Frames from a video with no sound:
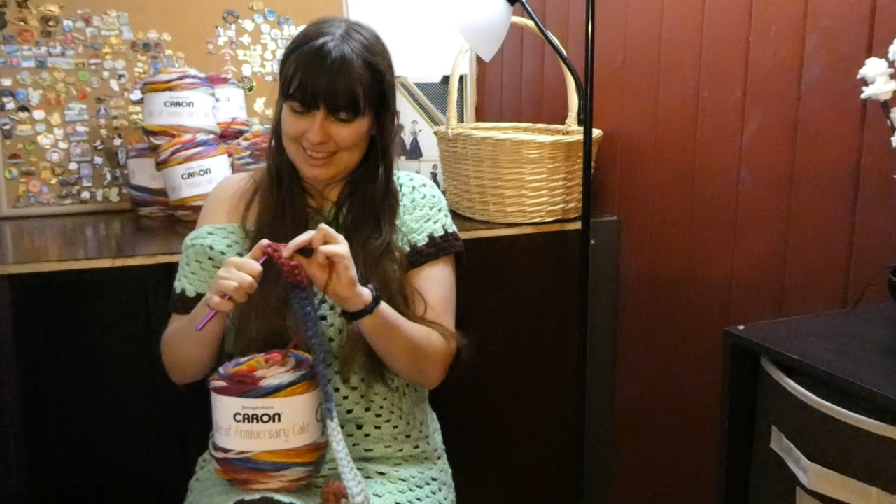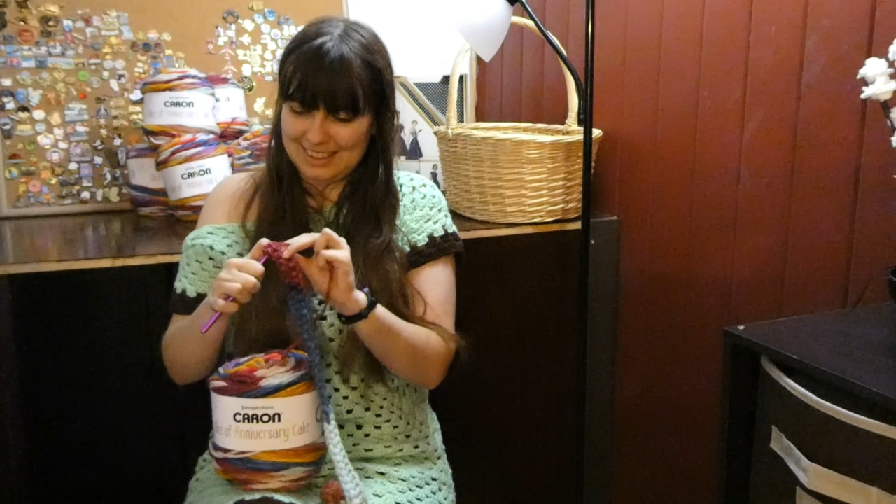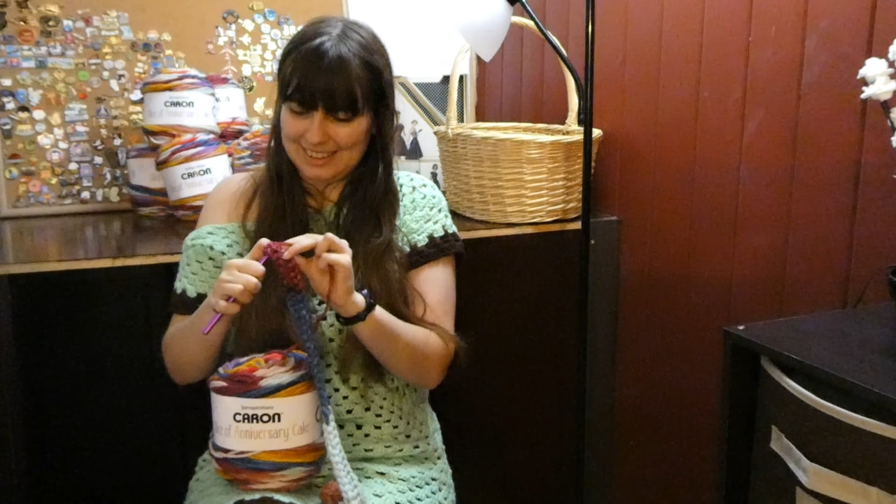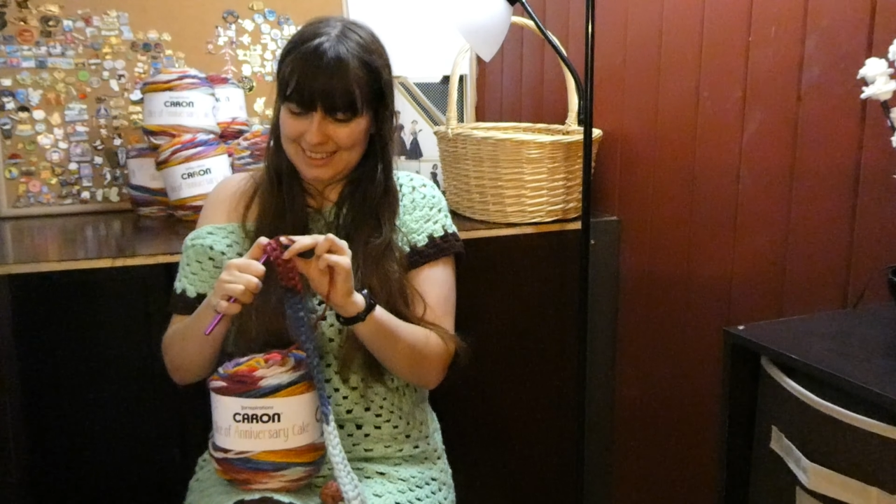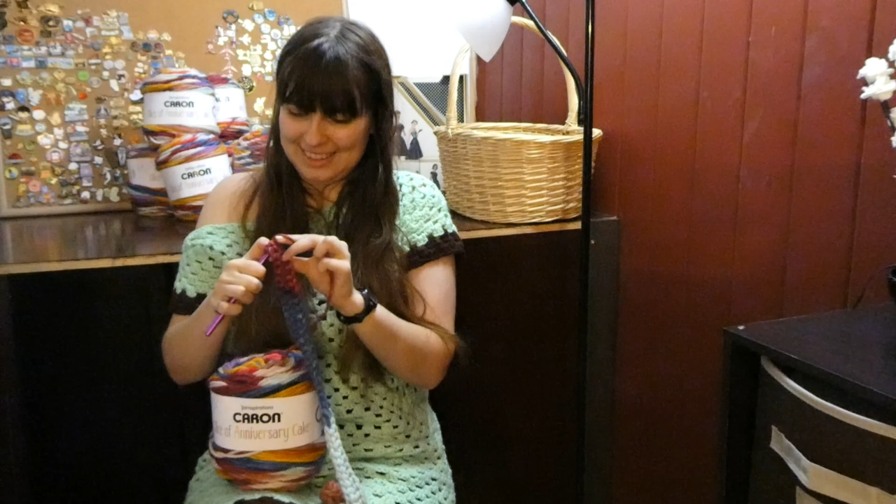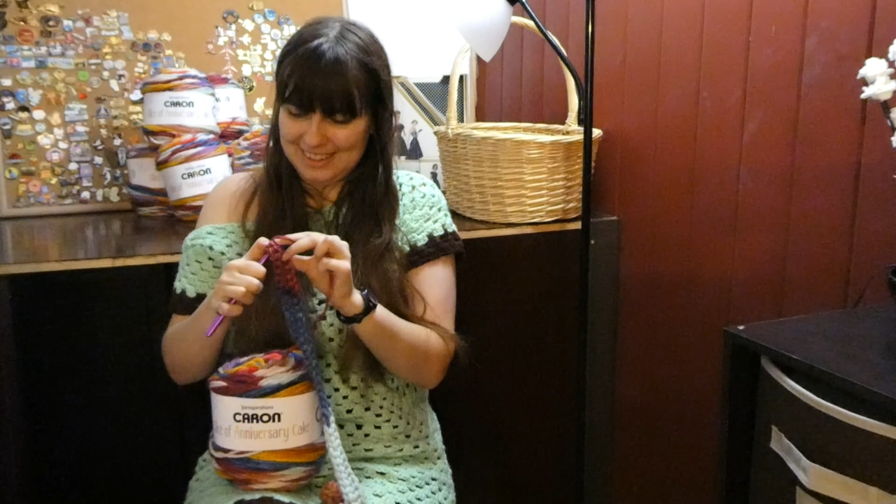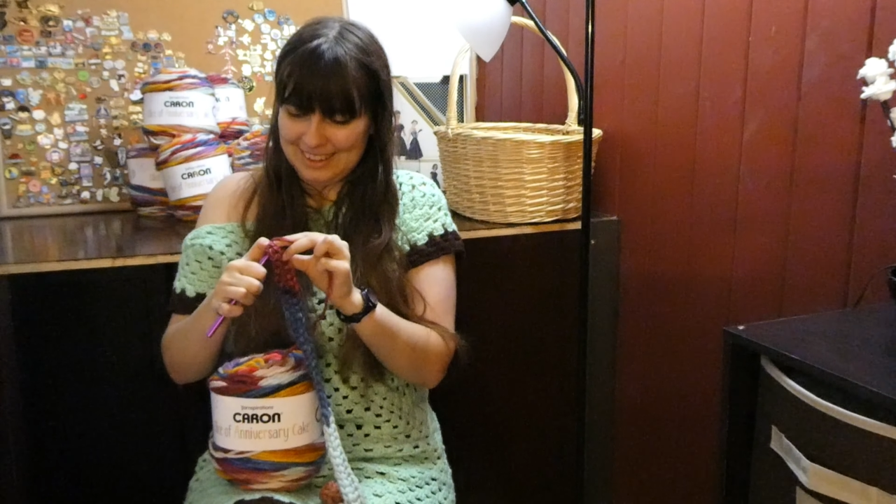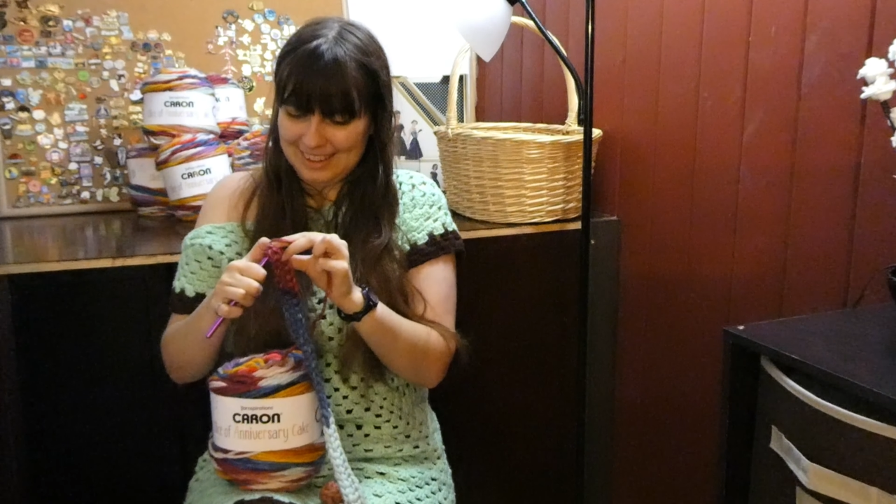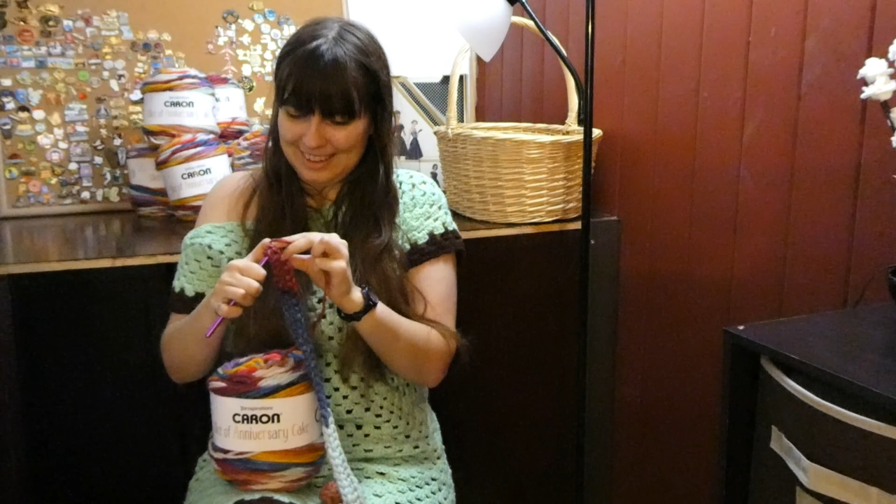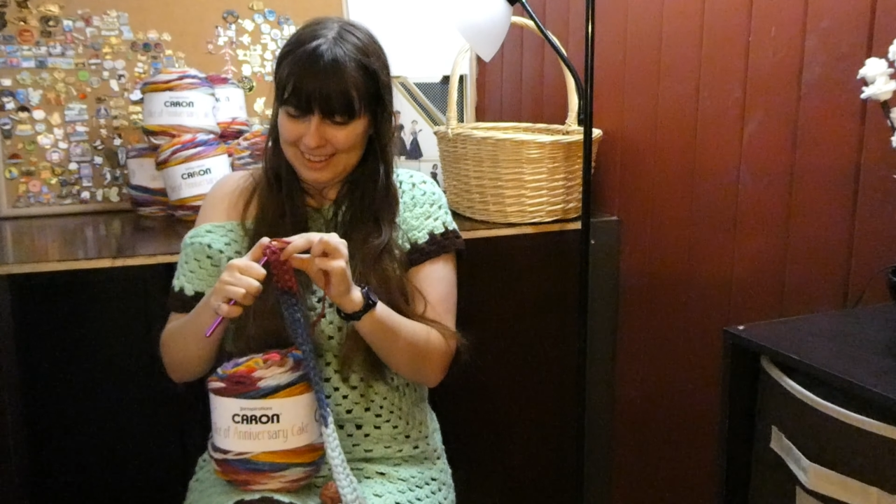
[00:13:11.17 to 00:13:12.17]
And
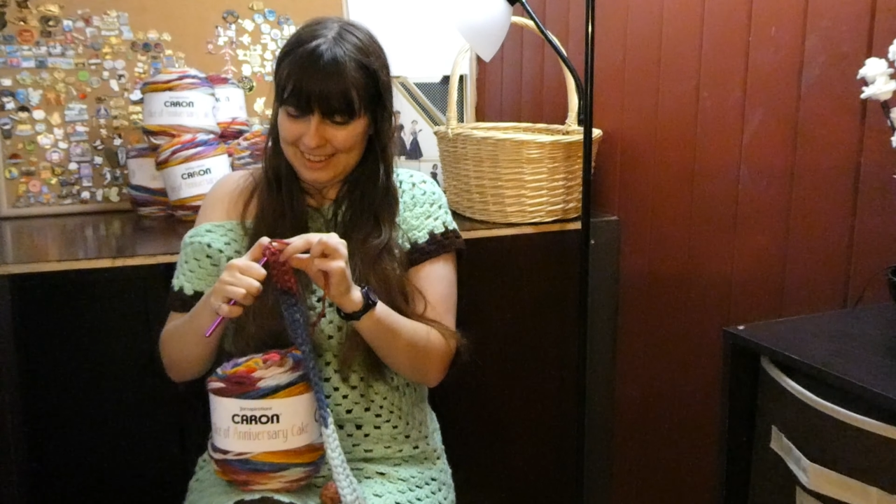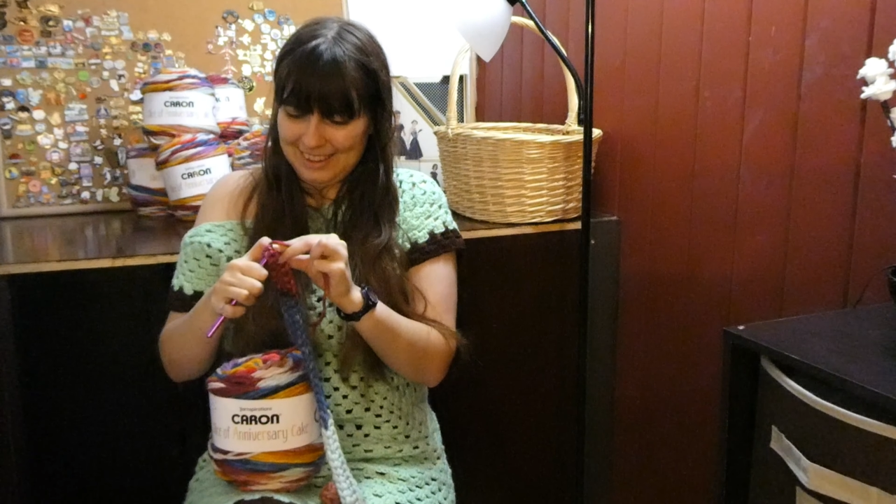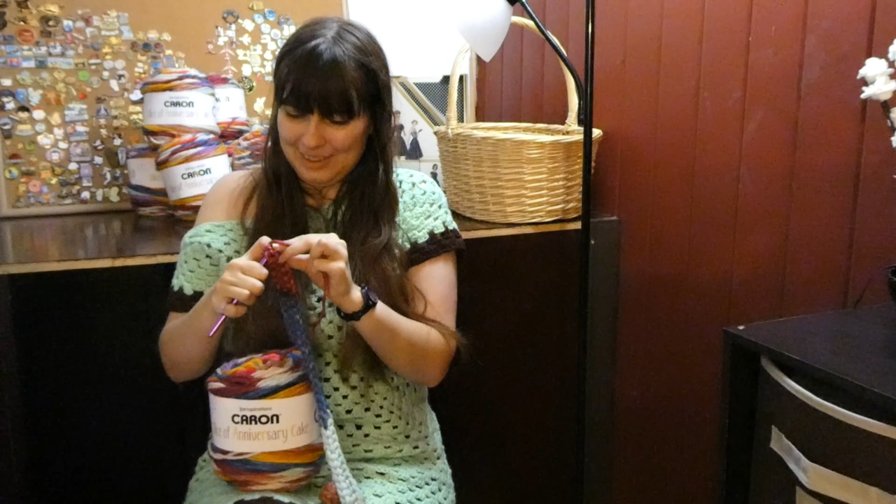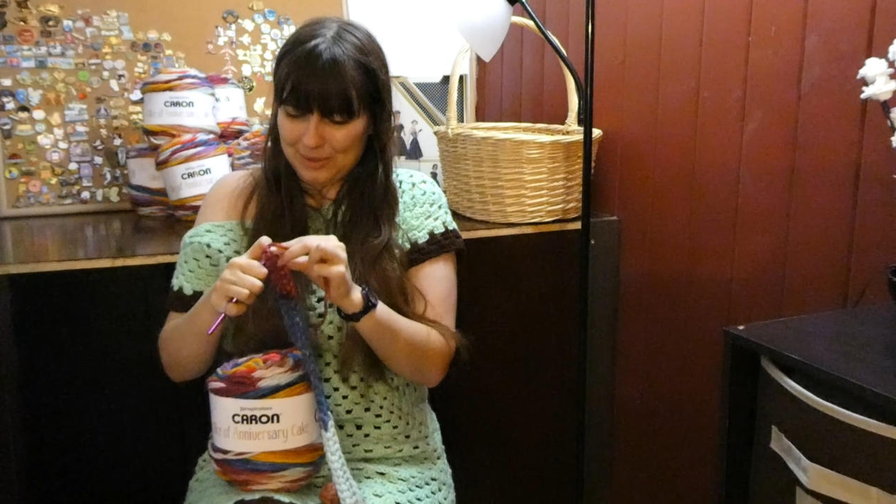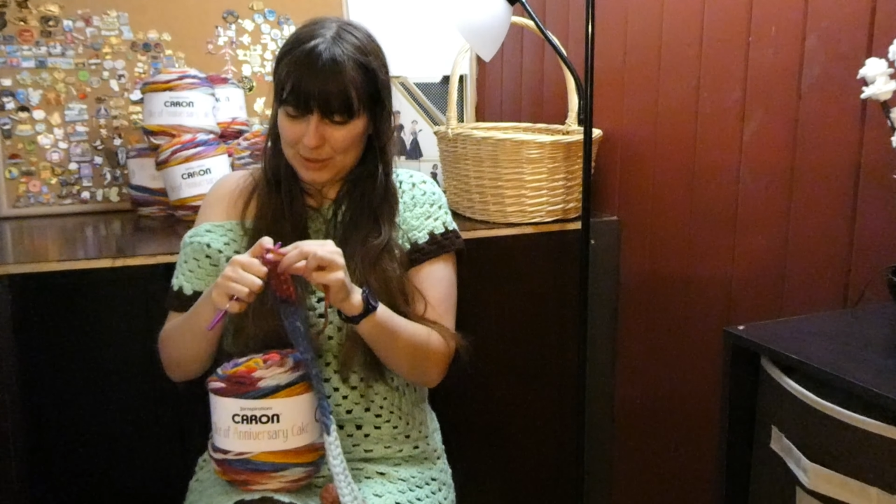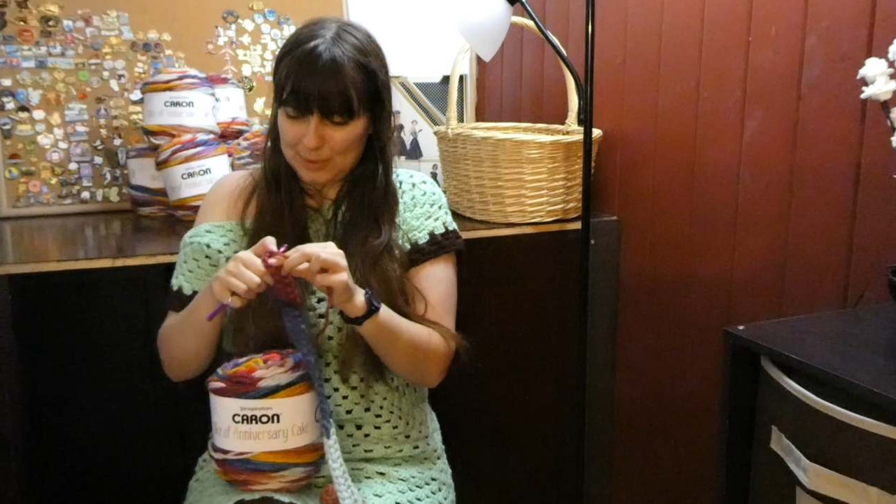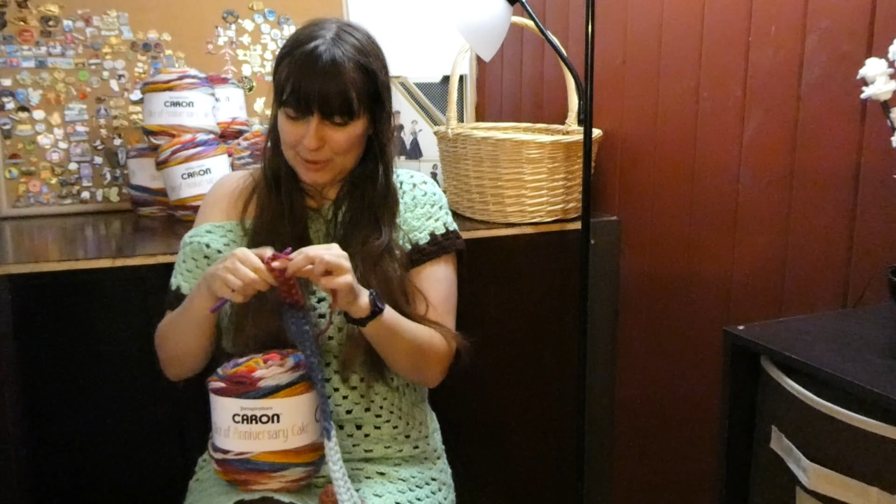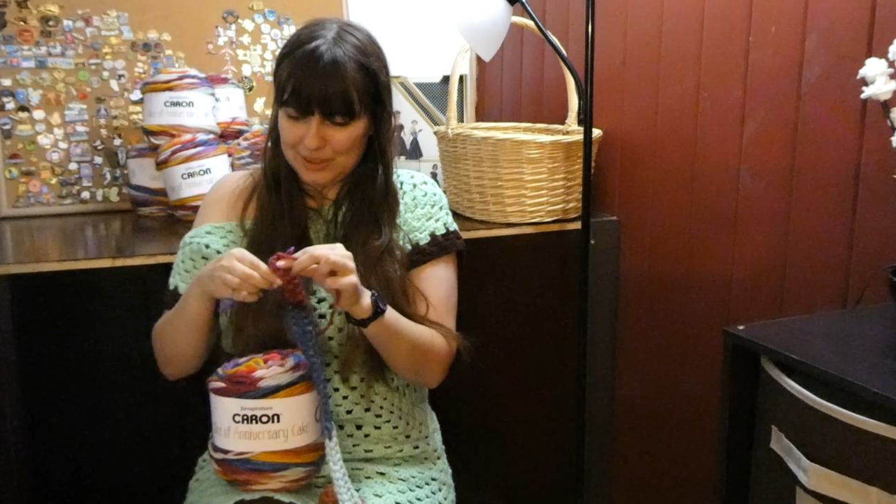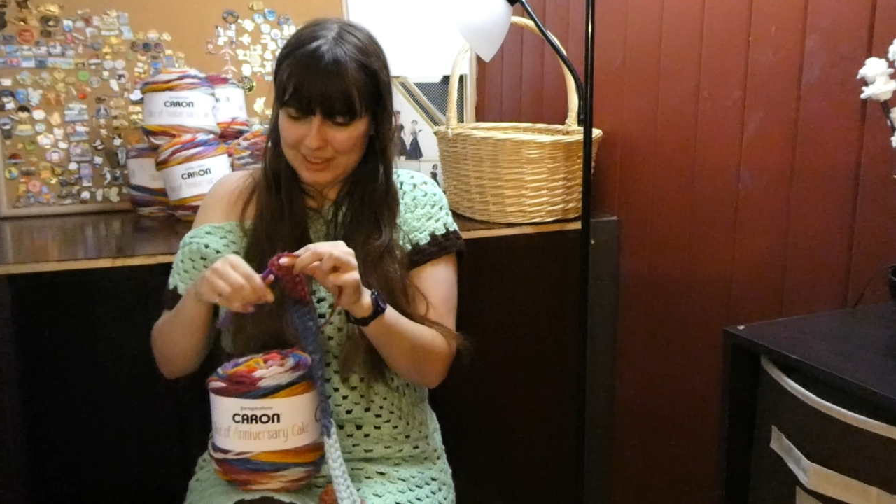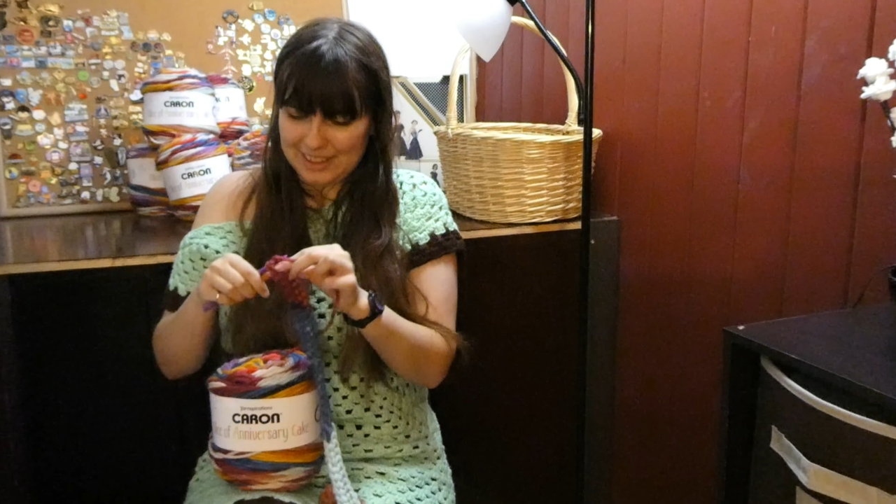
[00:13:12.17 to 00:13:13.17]
it was
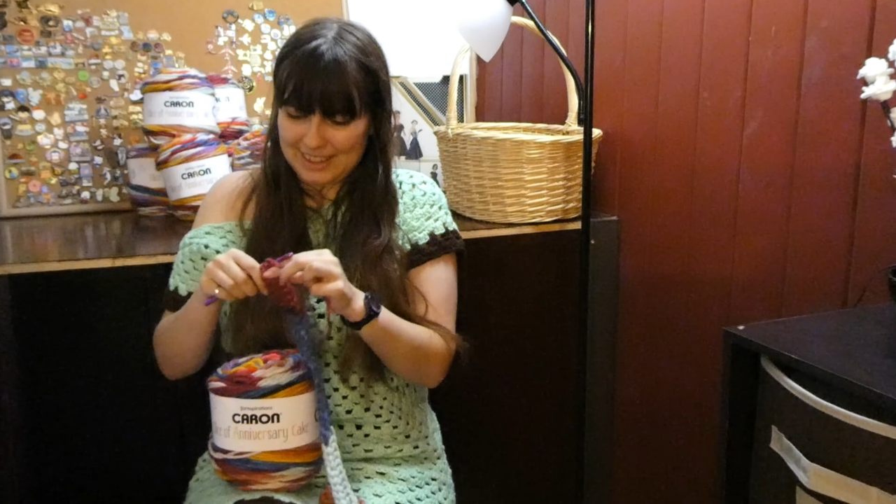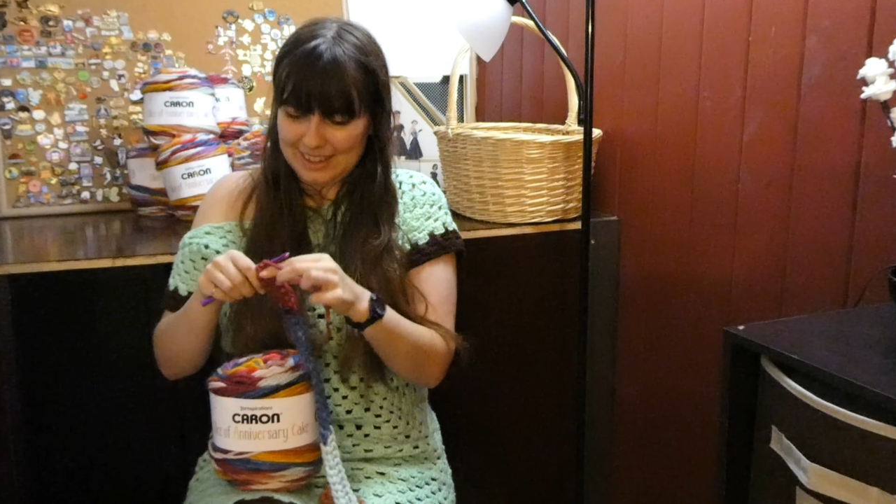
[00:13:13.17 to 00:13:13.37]
supposed to get